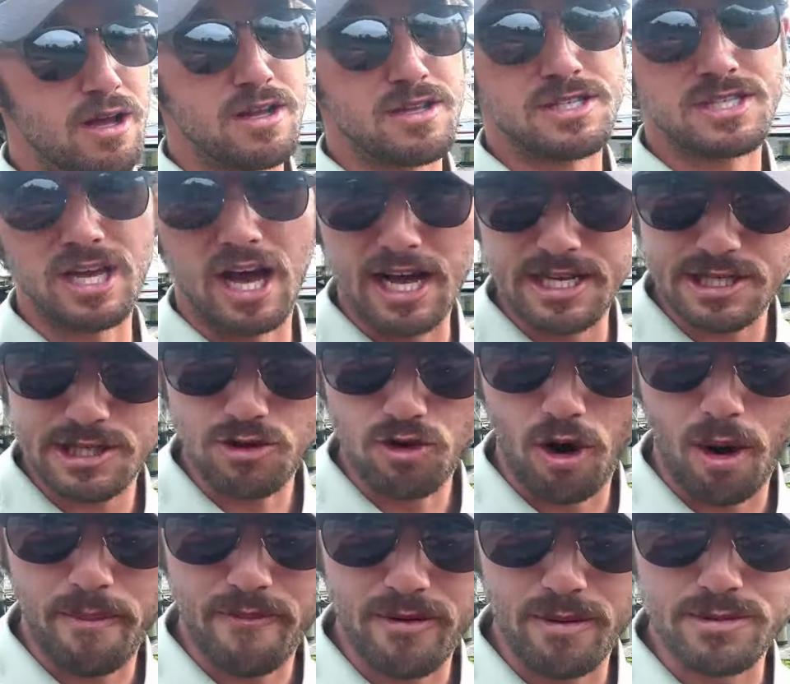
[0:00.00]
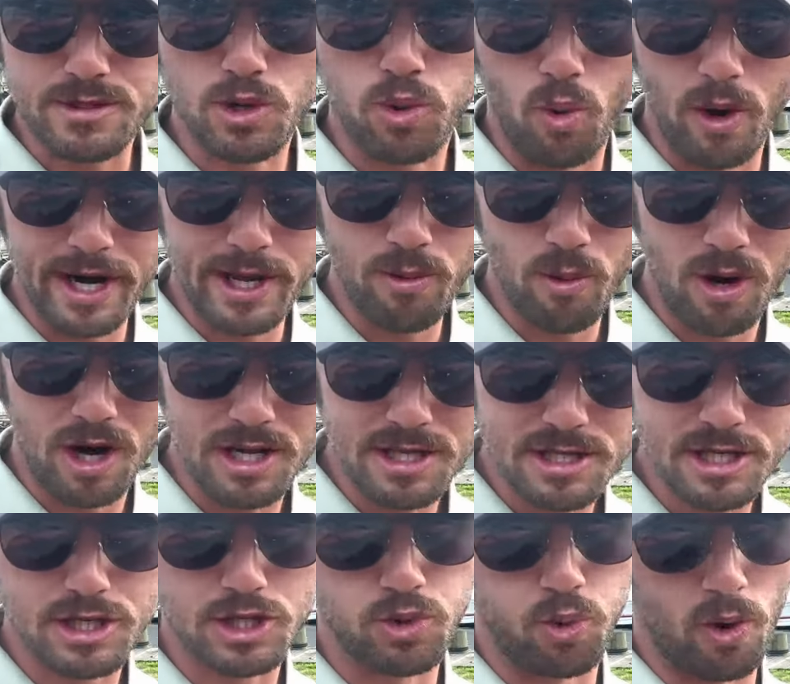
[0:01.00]
Sizes go up from
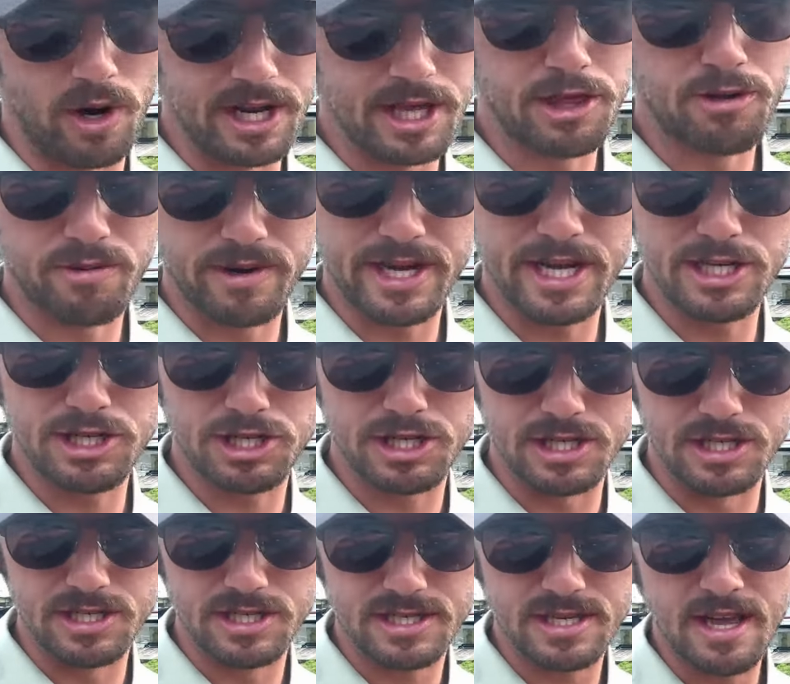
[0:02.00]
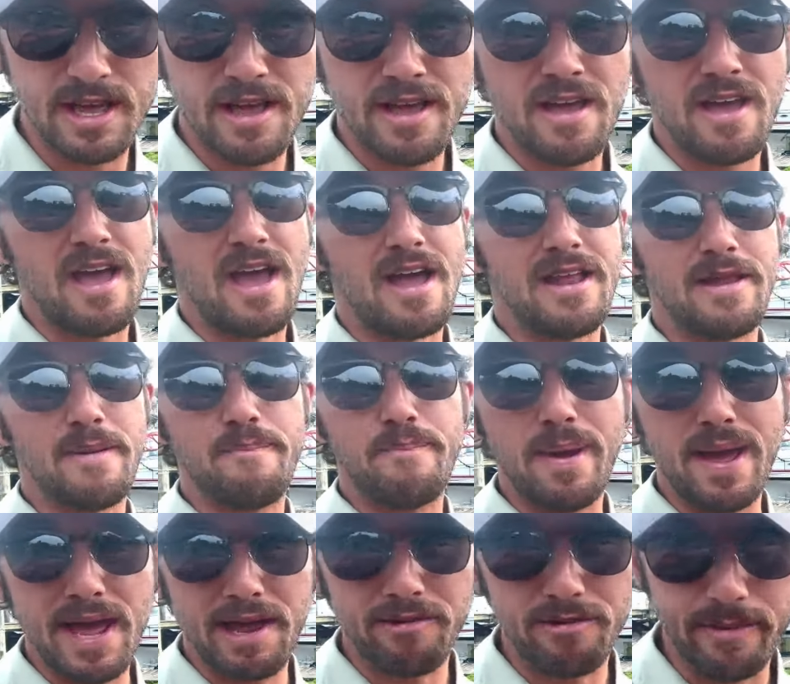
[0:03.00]
21 to 23 inches, and the
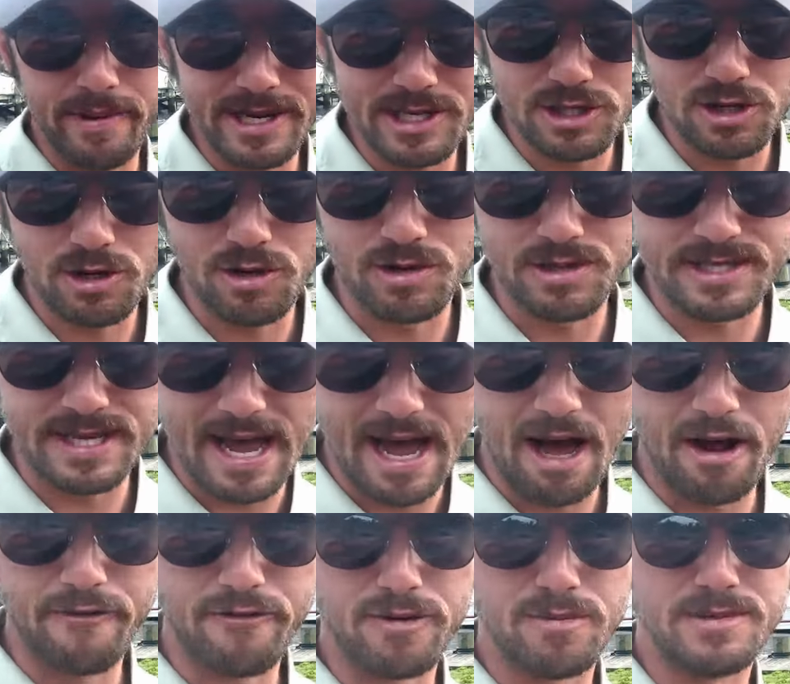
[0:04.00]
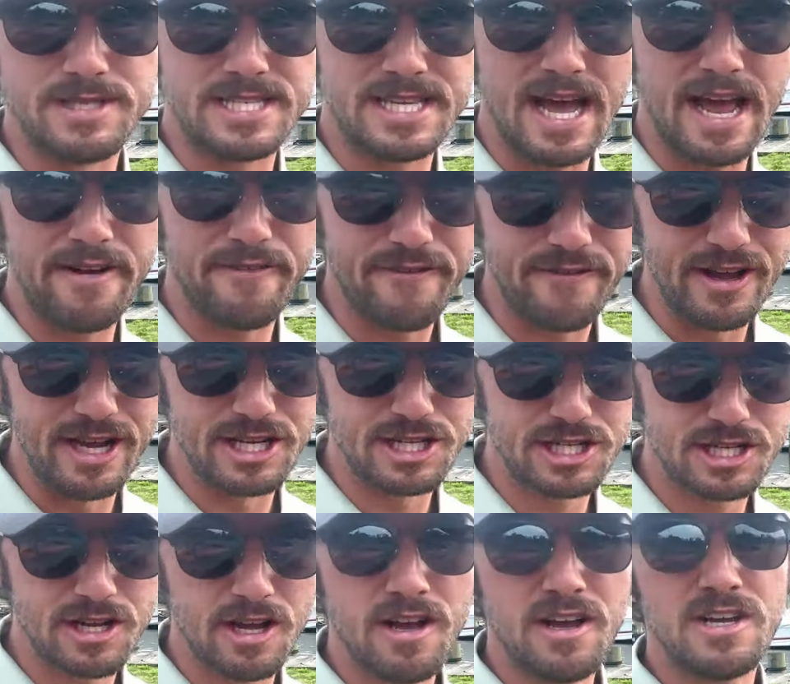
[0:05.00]
bag limit is going to go down from 10
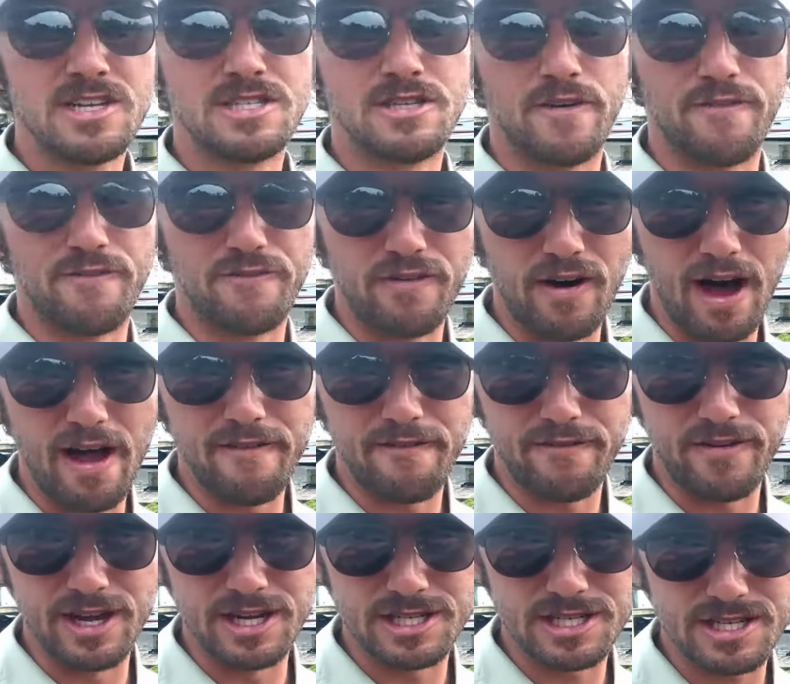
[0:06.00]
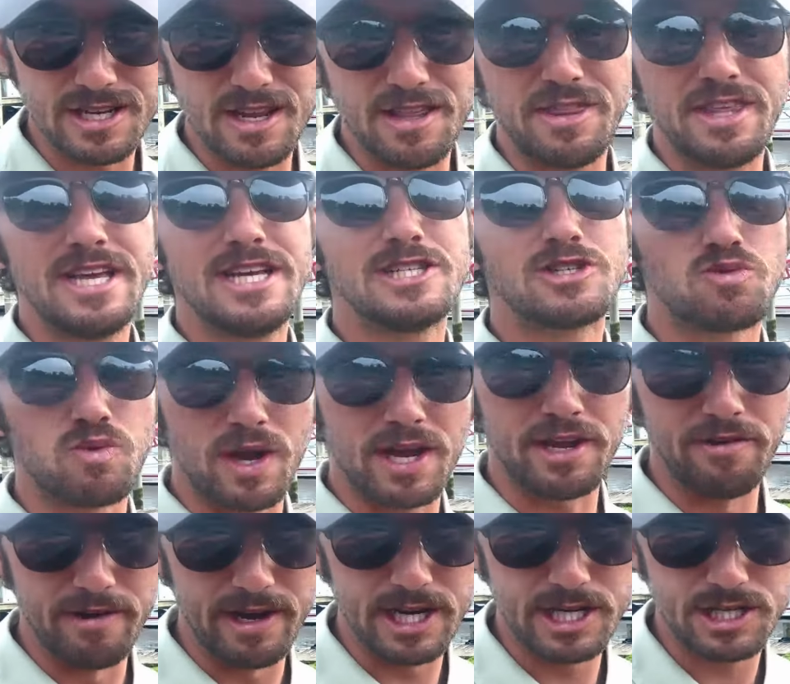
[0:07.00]
fish to 5 fish. These
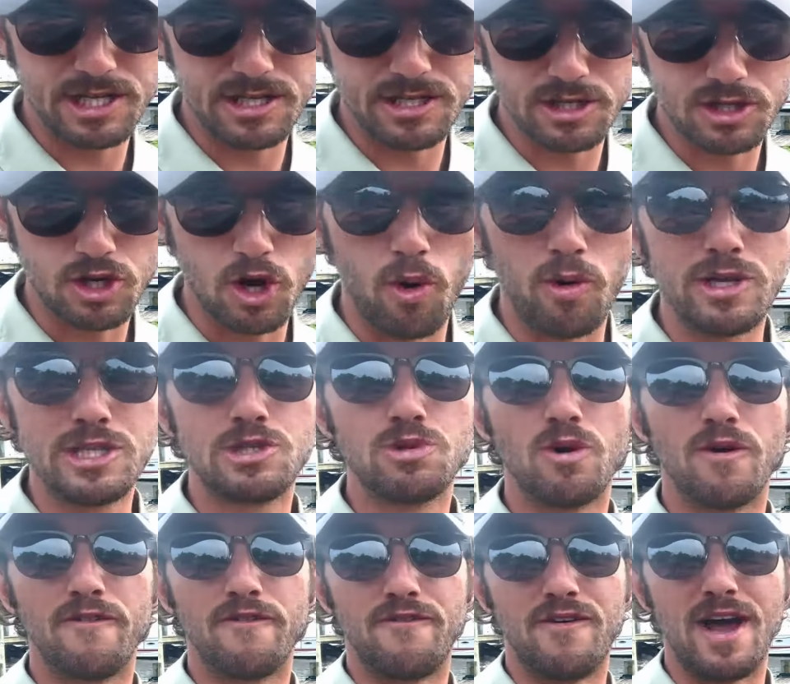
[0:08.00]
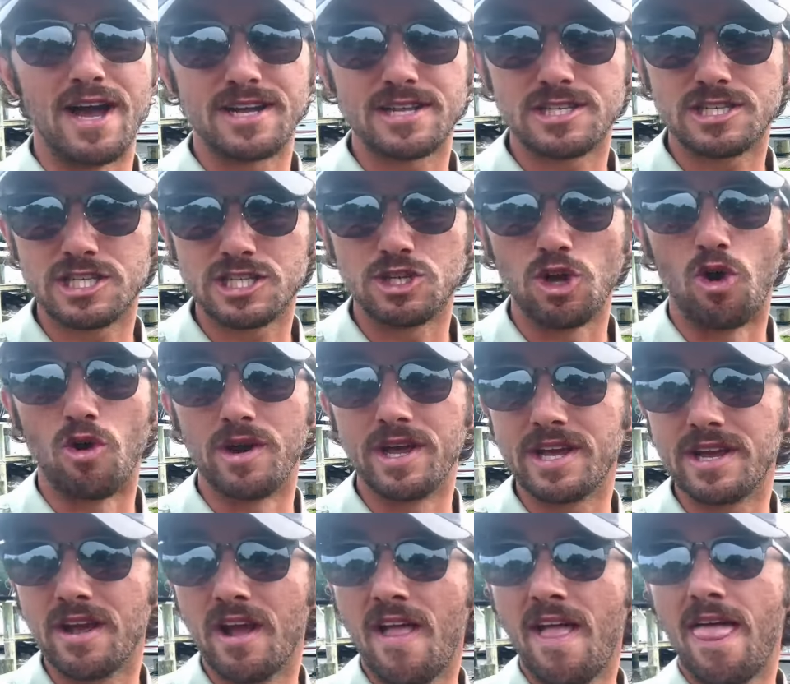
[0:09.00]
regulations go into effect
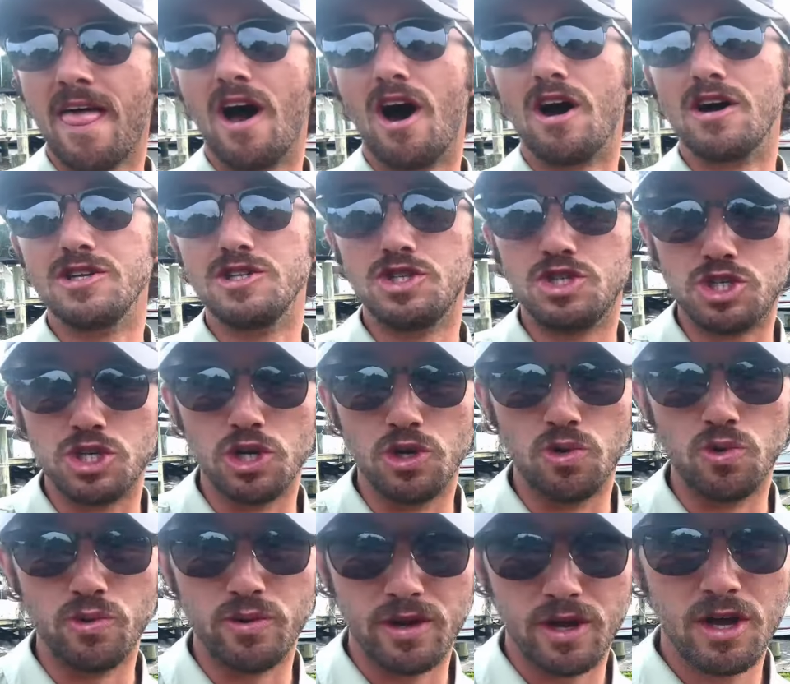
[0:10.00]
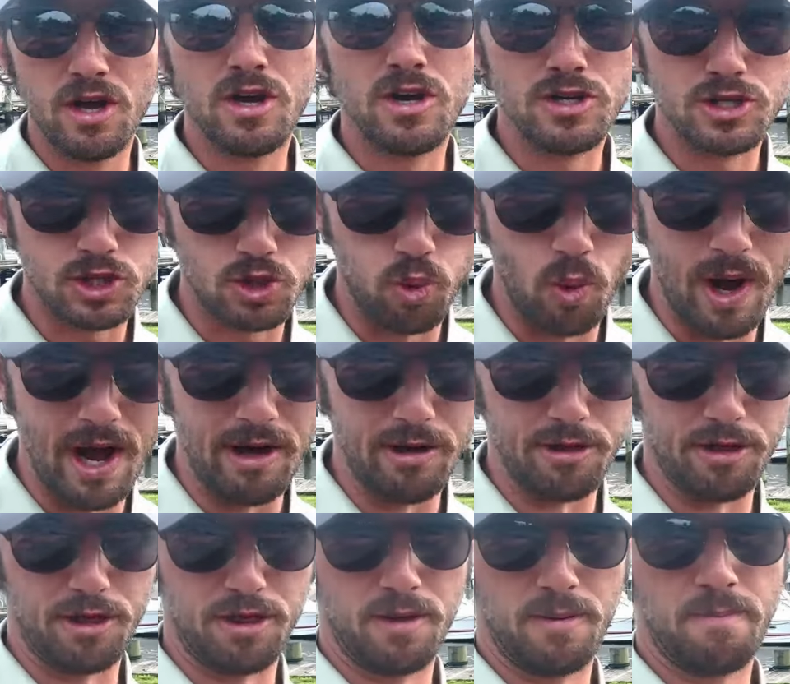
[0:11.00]
starting on June
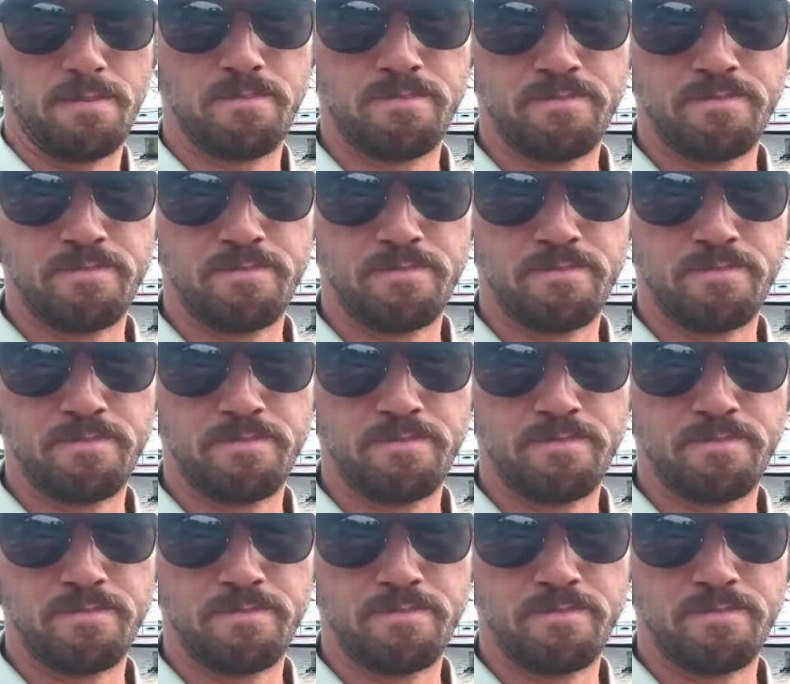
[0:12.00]
12th.